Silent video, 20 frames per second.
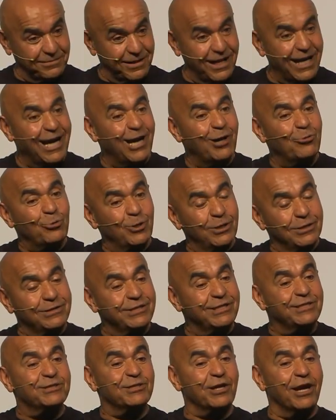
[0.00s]
I will
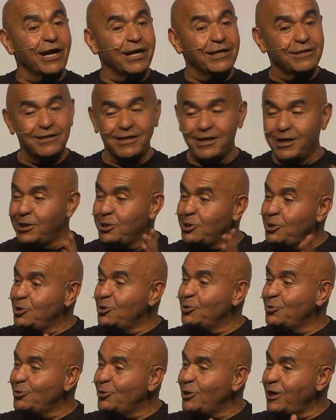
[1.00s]
design a
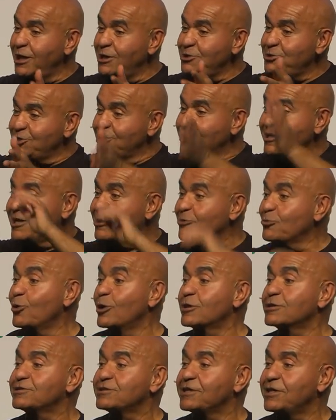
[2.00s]
new engineering
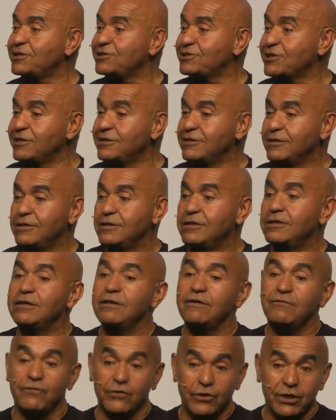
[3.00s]
workstation
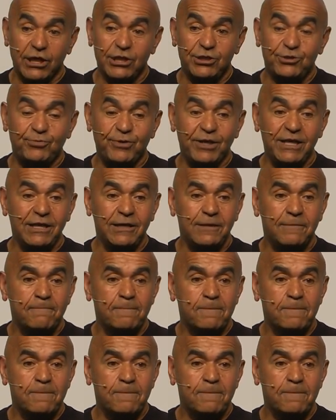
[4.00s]
for HP,